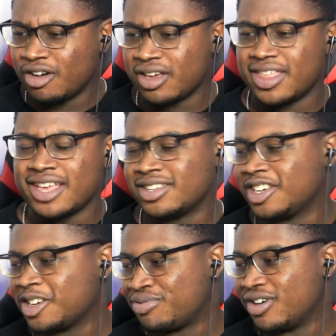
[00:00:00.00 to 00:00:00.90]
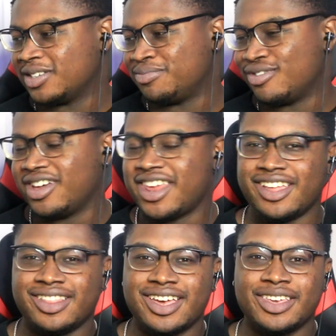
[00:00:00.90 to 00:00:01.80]
Okay, that's a good point to point
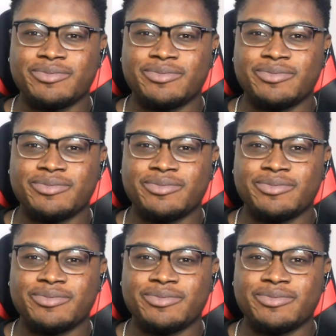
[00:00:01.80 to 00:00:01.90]
out, like,